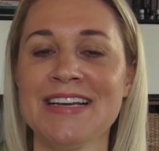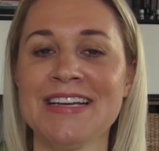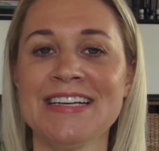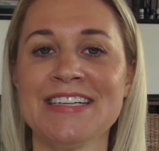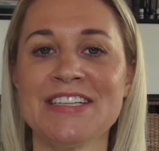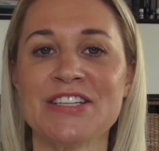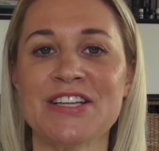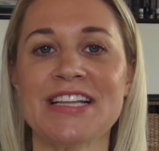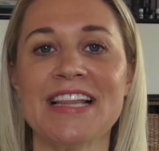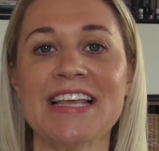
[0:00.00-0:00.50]

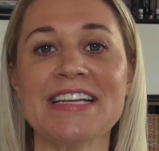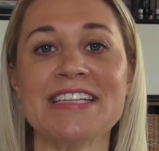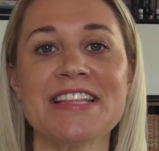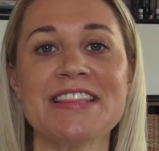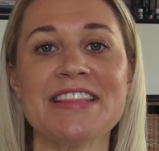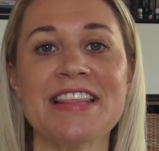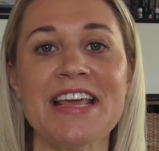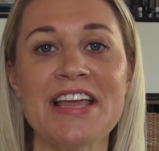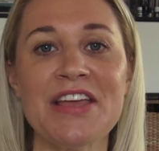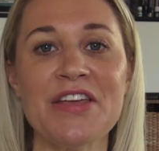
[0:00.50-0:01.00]
So I'd like to
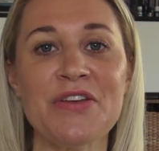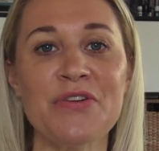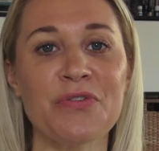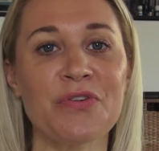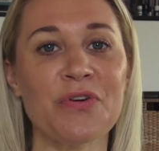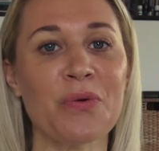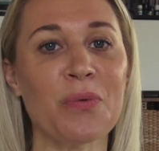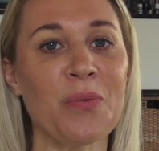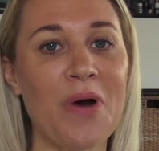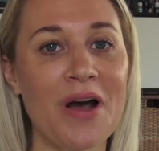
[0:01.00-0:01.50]
thank you
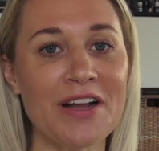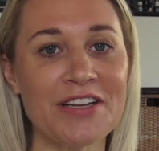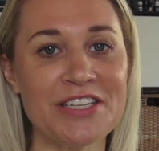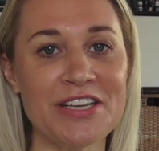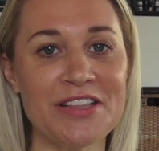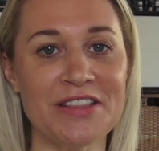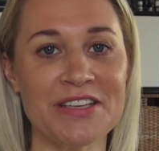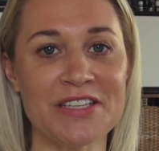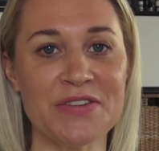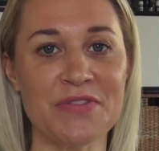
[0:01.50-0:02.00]
for
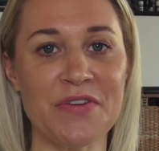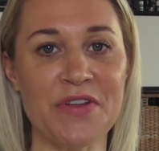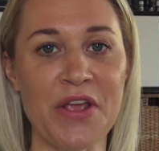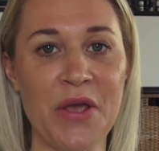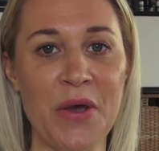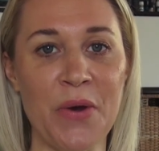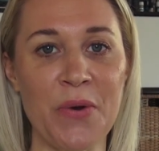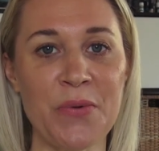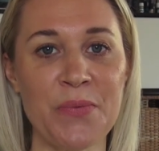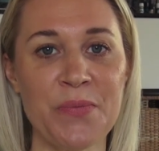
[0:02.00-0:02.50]
watching this
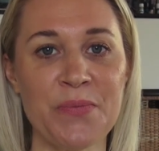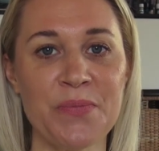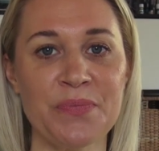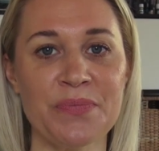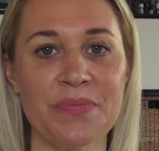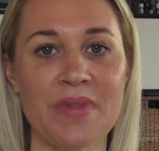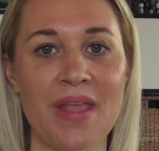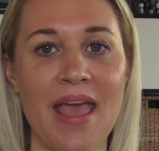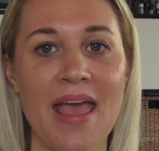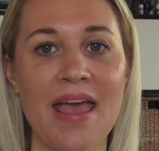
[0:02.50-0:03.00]
video.
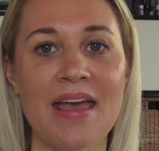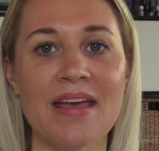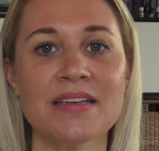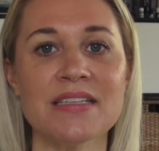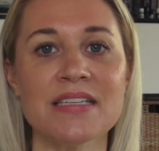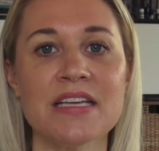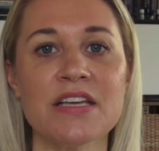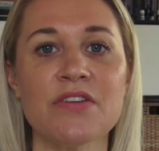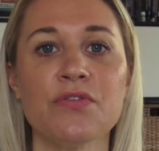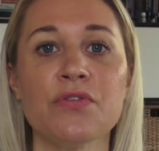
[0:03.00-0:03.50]

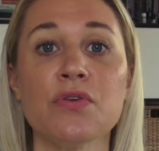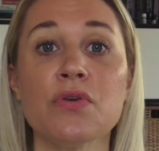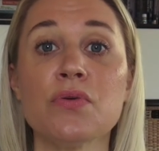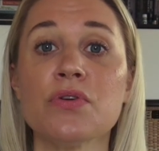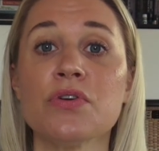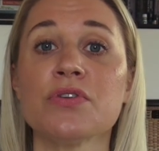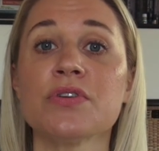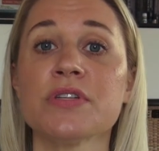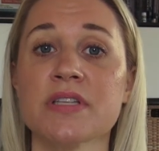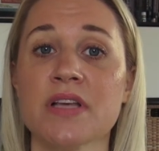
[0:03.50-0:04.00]
And if you
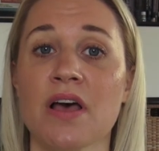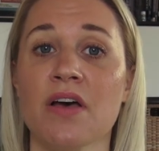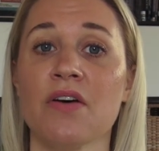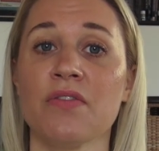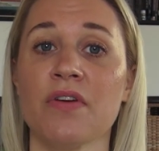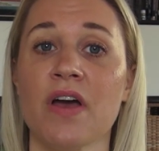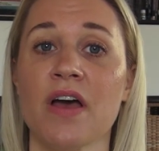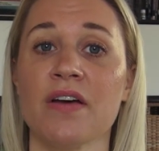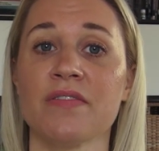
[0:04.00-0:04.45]
yourself have